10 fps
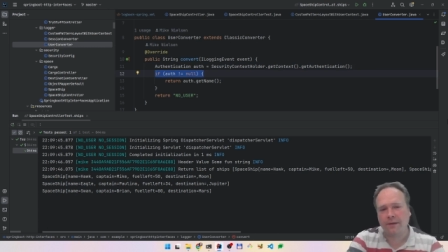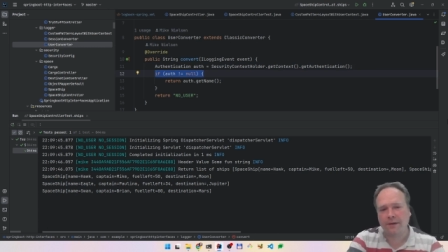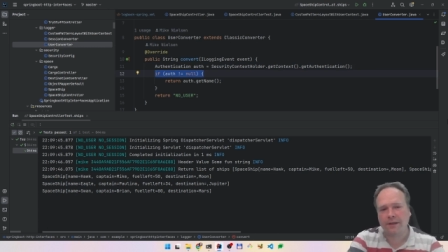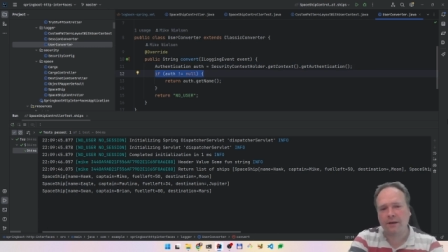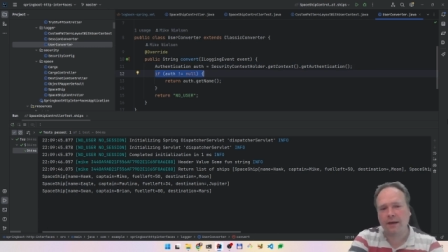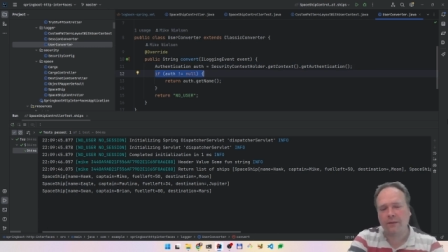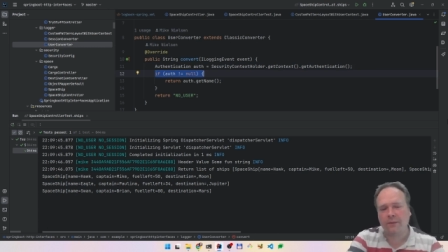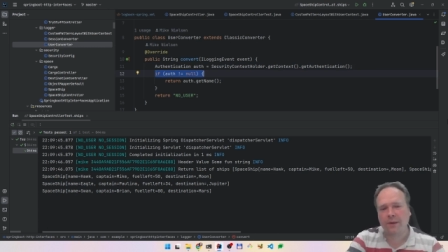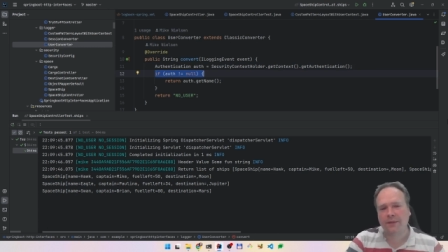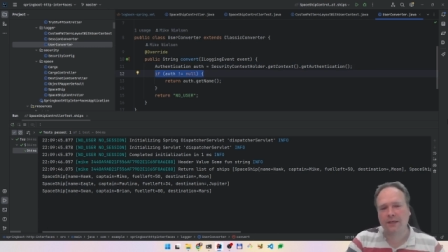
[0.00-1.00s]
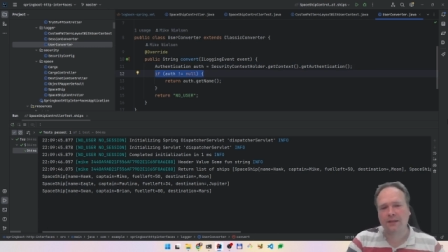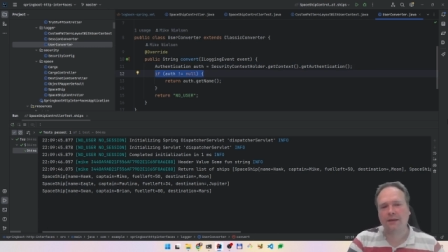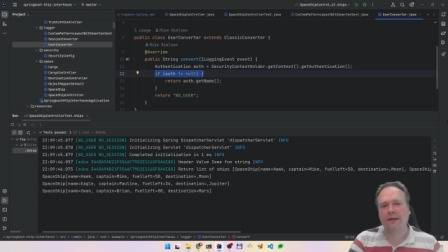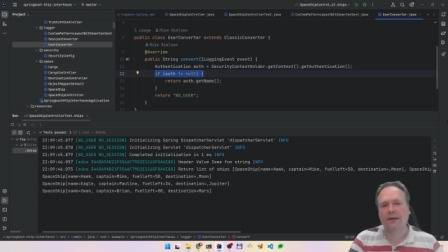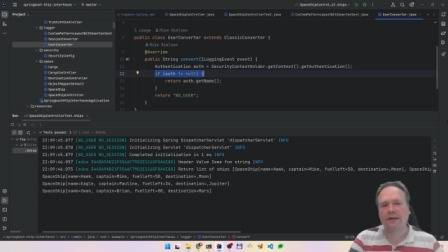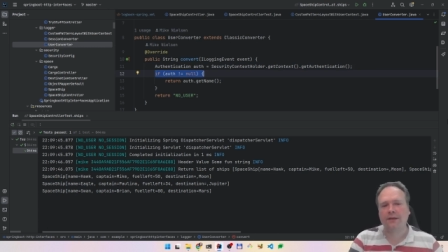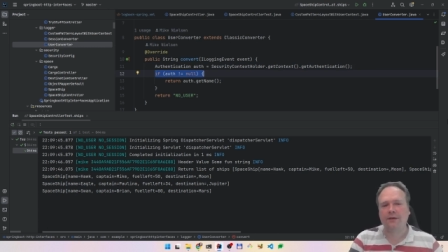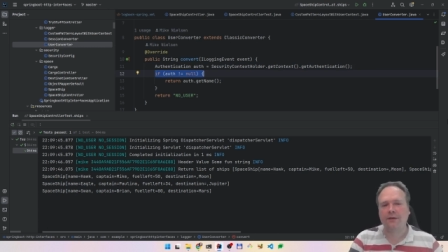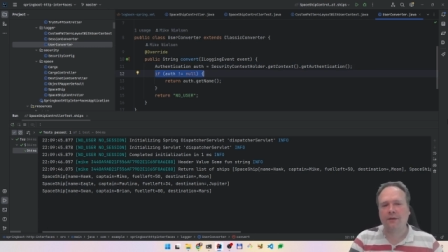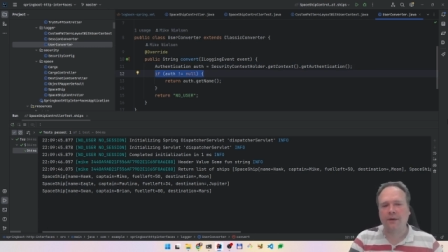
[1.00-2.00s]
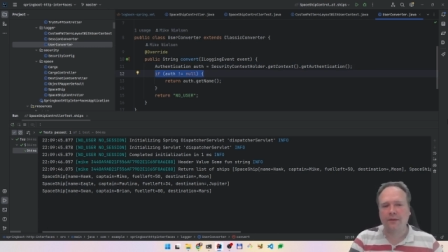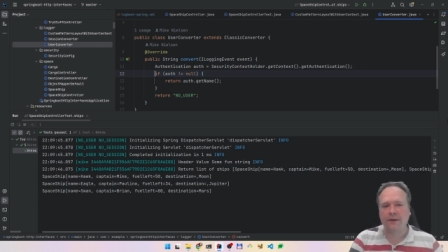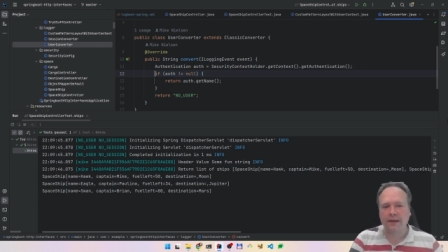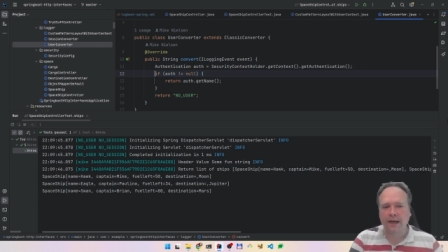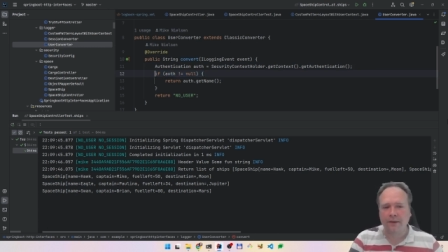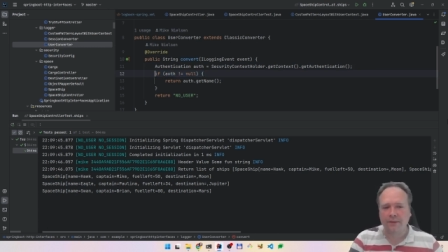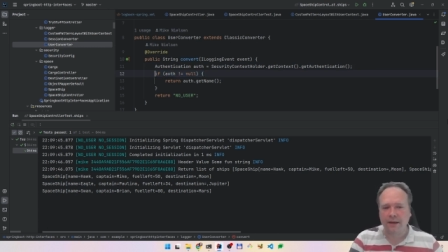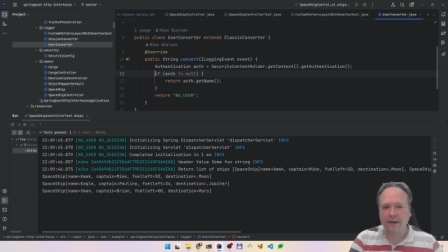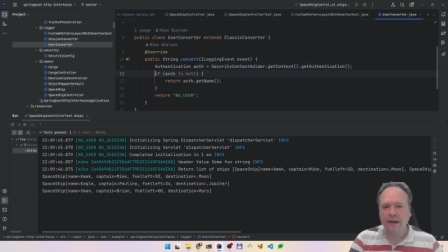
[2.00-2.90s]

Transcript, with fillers: if it's not a web session that is you're running right now, then